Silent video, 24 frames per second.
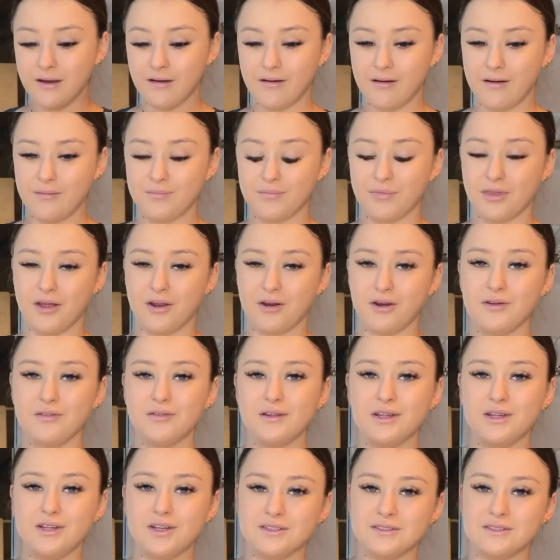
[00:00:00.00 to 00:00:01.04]
I don't
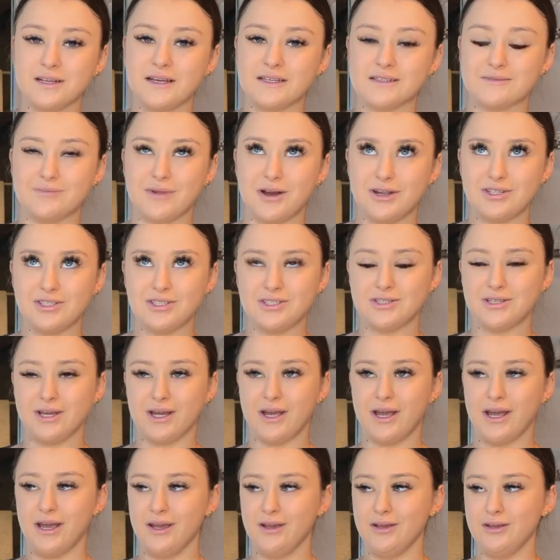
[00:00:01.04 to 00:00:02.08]
really use it as much as
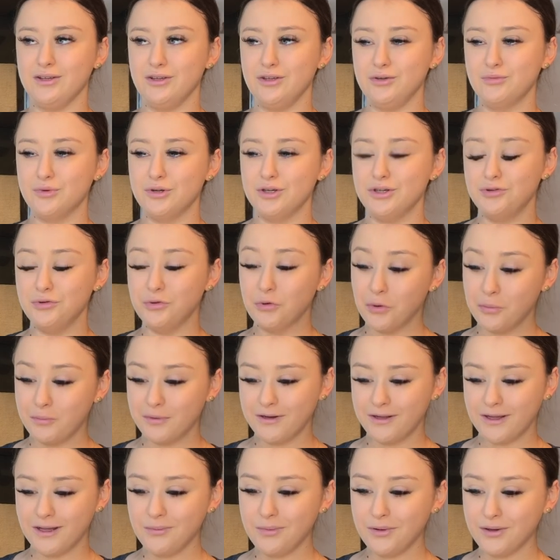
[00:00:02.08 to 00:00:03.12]
I would
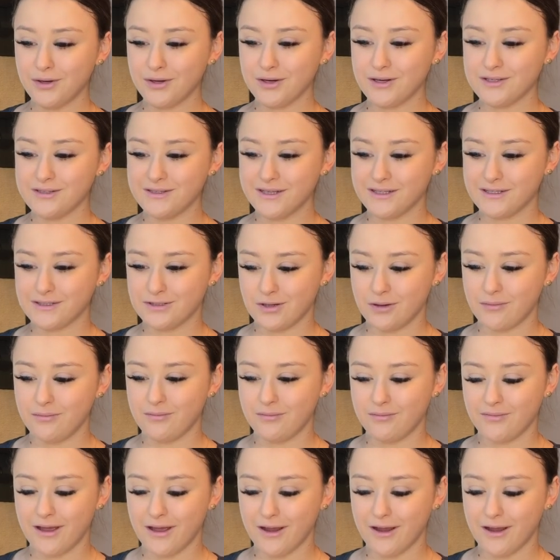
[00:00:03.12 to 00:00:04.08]
normally because it's not,